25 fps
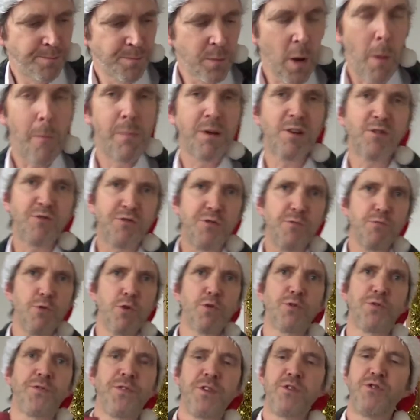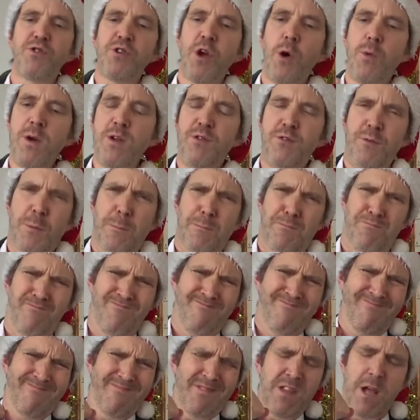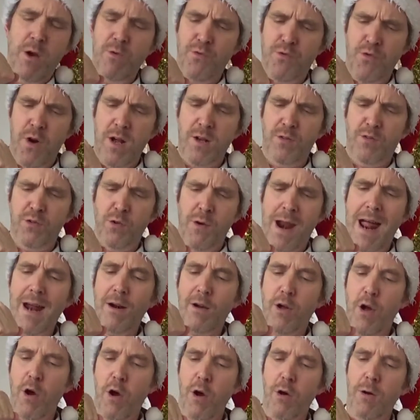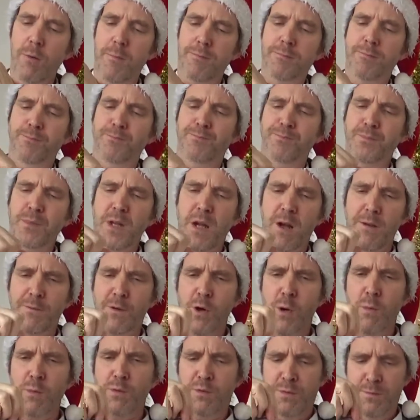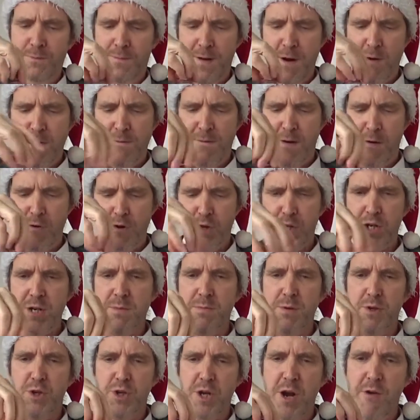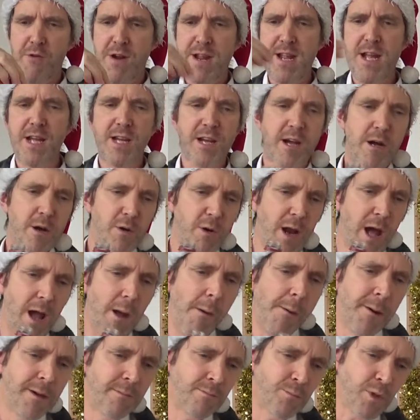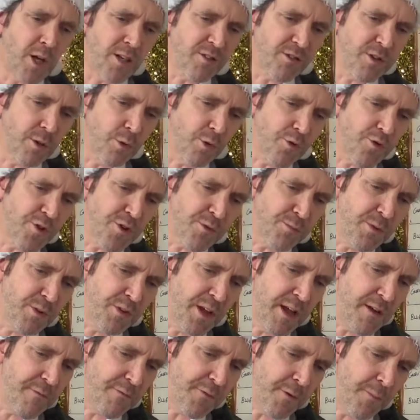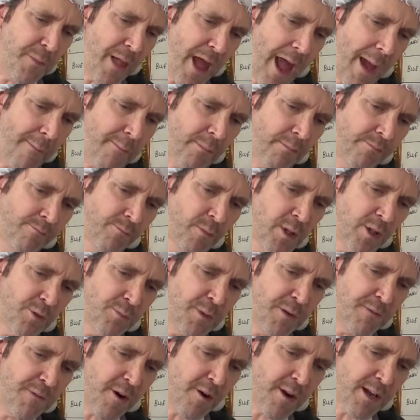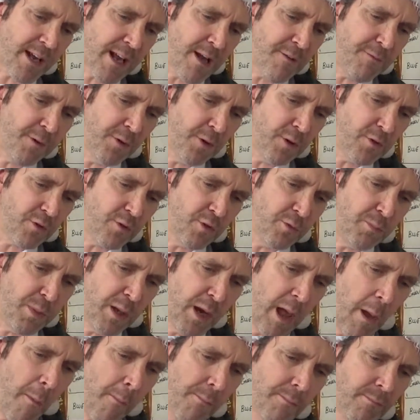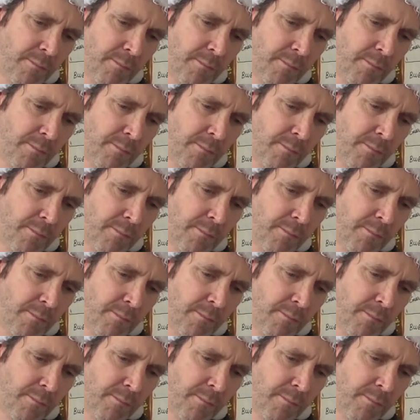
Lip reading: because the rules for this show is no drugs or alcohol, I've gone with some very, very cheap cherry cola. Nice little Christmas hit from that. Just be very careful not to spill it